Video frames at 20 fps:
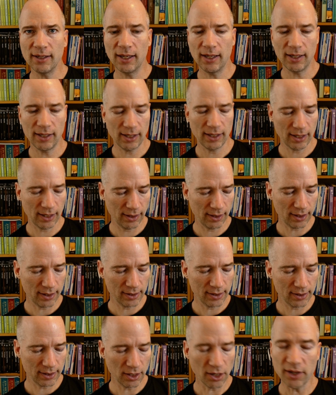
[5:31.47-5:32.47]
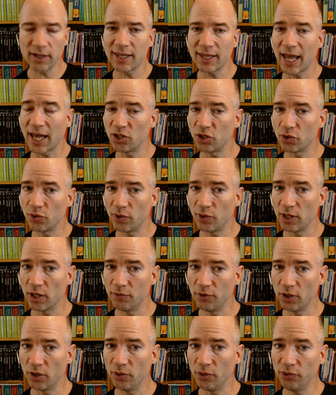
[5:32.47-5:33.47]
there's another category of
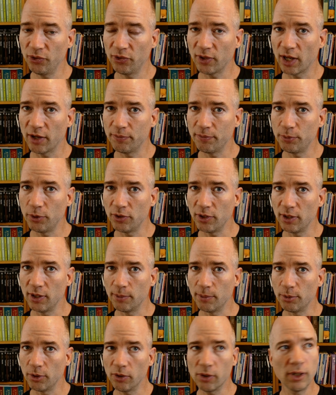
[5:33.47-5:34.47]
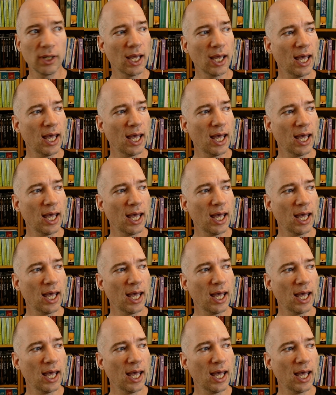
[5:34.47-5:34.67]
notes I've put in the book.